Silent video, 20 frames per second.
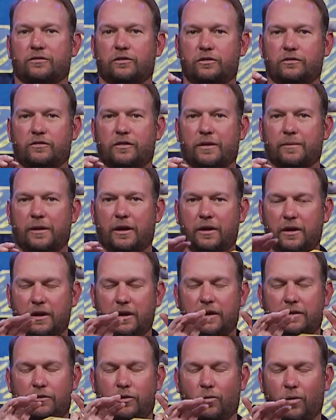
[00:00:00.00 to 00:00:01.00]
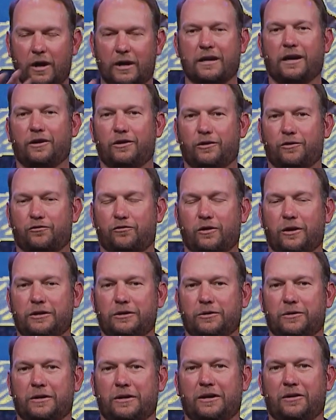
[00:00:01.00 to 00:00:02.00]
So just think about you walk out your
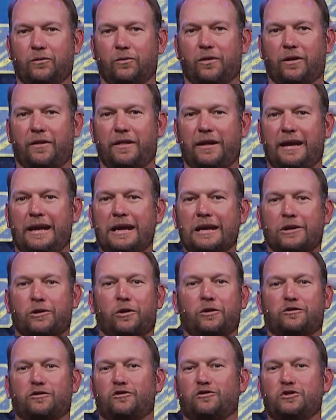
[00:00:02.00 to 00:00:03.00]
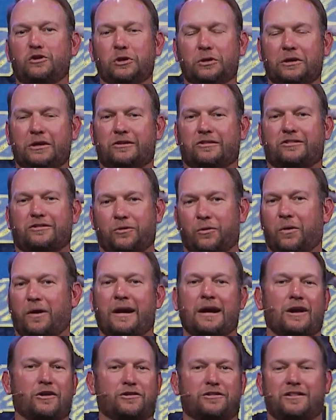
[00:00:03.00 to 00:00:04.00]
front door, what are the eight closest units or
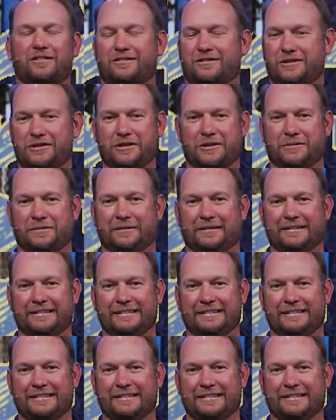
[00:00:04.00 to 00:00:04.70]
houses to you?